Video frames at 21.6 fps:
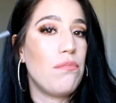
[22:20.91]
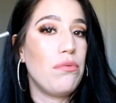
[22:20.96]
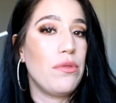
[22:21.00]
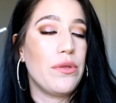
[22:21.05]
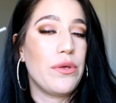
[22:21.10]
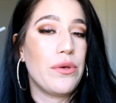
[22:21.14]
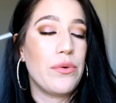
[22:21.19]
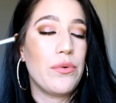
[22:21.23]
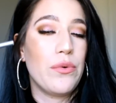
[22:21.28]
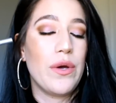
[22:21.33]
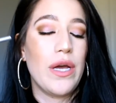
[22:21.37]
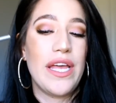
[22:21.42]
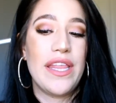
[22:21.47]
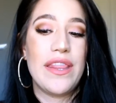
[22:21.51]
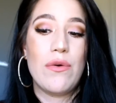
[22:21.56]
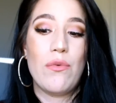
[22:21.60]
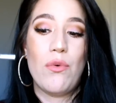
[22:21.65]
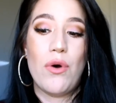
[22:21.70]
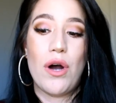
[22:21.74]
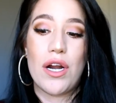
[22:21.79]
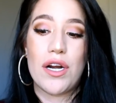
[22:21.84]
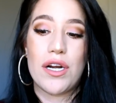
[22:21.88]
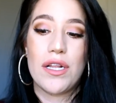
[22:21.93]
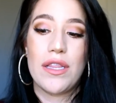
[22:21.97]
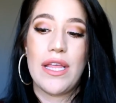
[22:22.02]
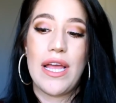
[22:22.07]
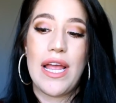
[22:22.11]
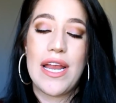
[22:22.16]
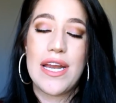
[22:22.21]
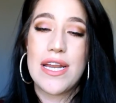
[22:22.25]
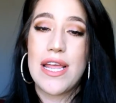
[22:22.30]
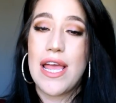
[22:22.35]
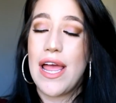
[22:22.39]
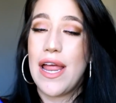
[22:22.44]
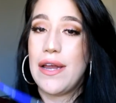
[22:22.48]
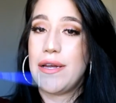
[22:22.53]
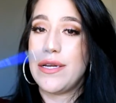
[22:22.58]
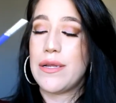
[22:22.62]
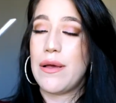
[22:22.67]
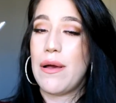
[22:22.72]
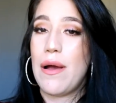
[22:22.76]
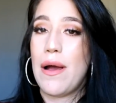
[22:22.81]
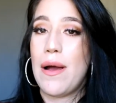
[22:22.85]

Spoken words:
blue in the waterline and